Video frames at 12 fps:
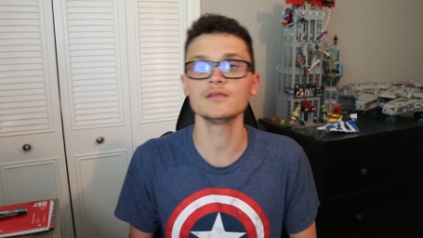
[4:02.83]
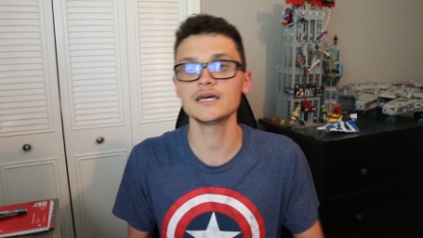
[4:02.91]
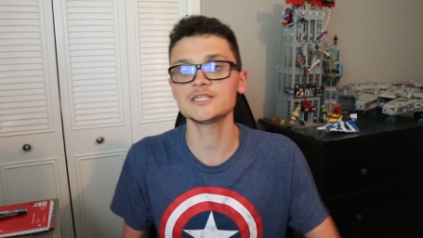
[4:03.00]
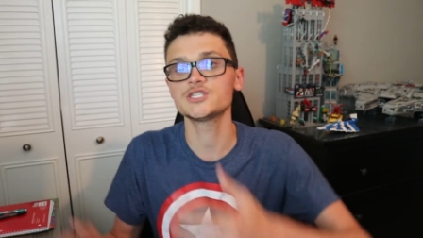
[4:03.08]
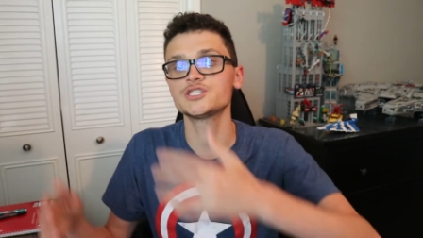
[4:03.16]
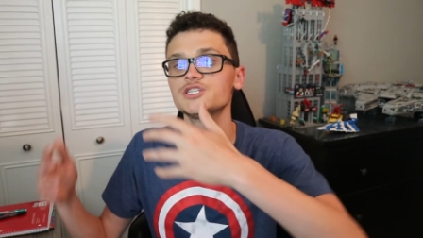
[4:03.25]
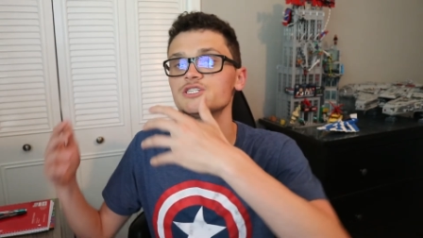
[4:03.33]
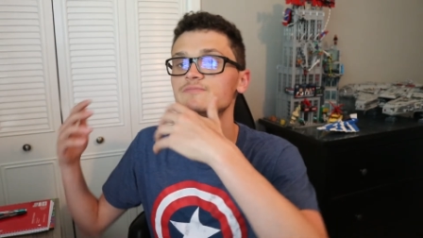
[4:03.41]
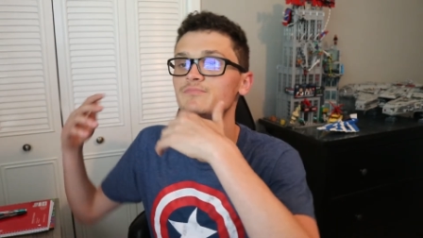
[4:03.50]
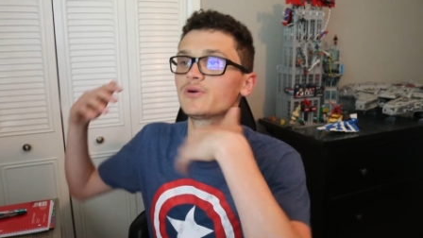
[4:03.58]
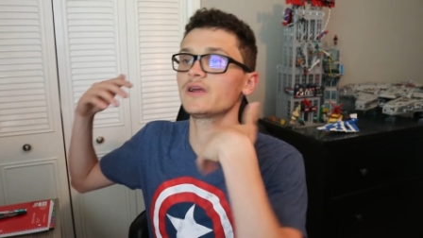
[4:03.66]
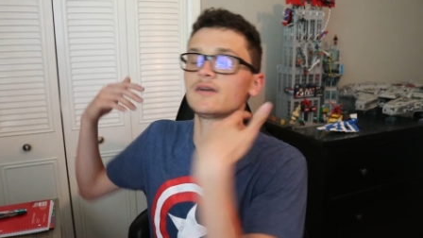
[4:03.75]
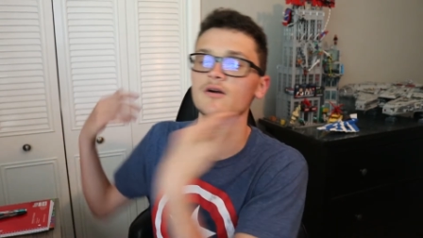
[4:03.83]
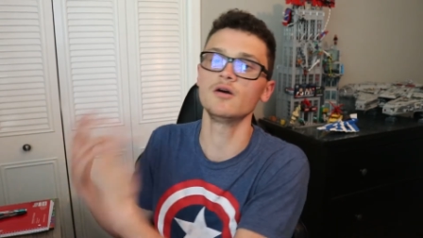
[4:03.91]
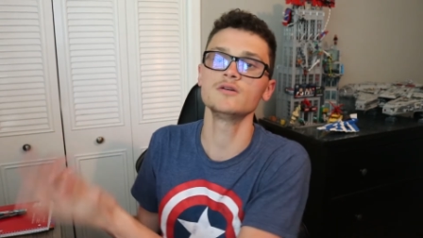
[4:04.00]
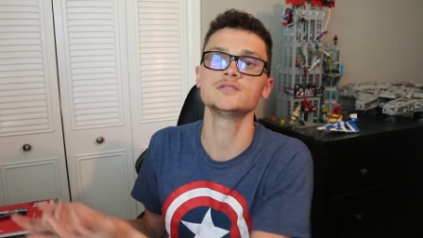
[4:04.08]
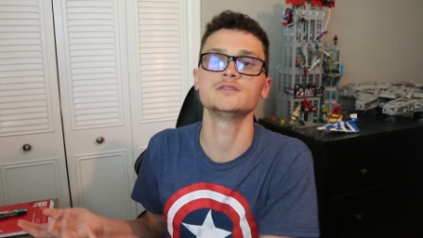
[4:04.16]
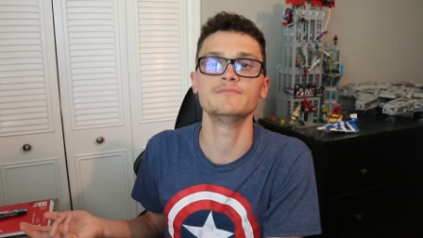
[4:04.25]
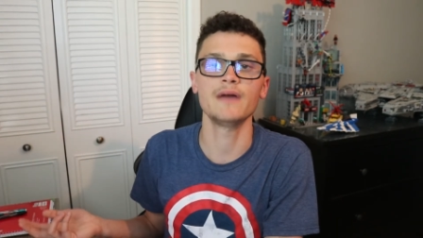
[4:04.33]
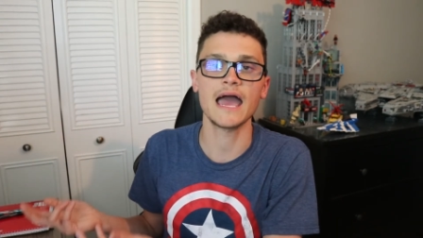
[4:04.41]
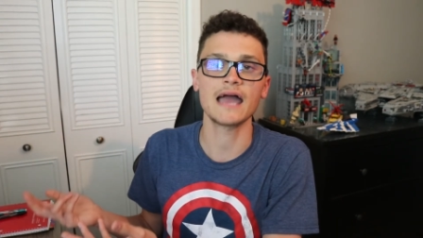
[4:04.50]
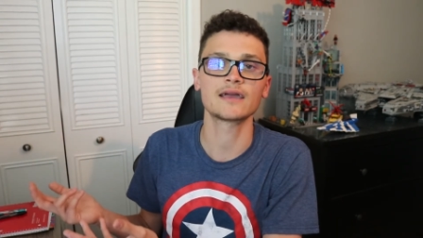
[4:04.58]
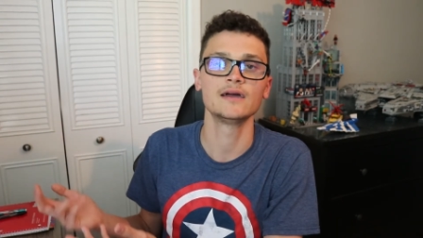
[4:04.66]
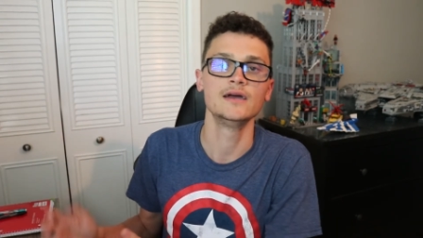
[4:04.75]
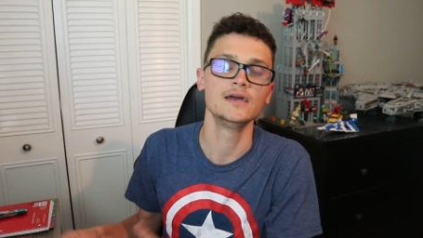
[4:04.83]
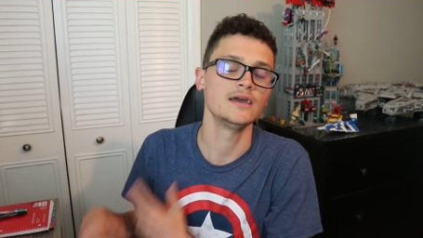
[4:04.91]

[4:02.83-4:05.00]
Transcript: let's just bring Coulson back